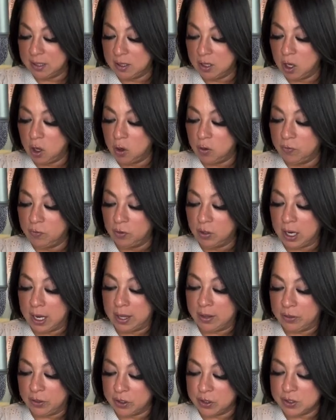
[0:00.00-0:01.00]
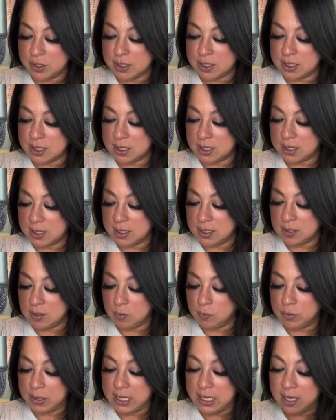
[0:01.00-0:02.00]
over others
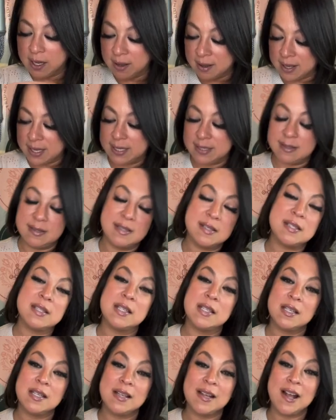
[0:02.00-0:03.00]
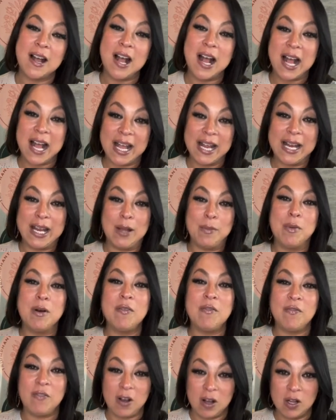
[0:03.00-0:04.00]
because I am a
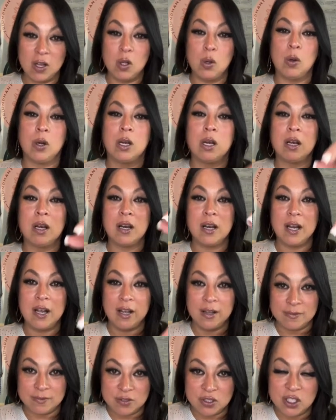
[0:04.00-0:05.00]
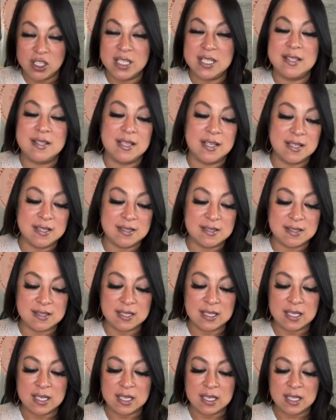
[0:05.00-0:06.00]
follower of Jesus.
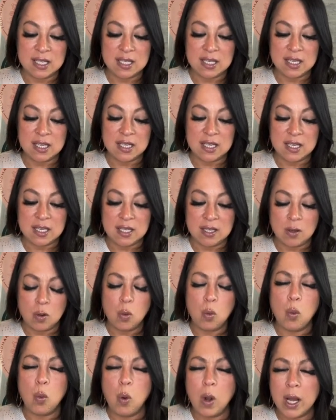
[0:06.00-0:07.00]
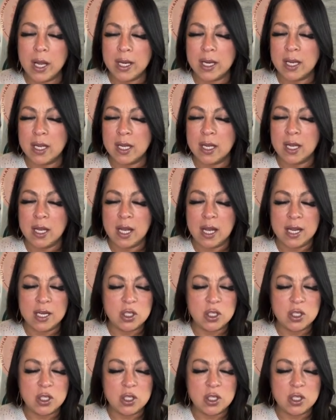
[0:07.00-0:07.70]
What a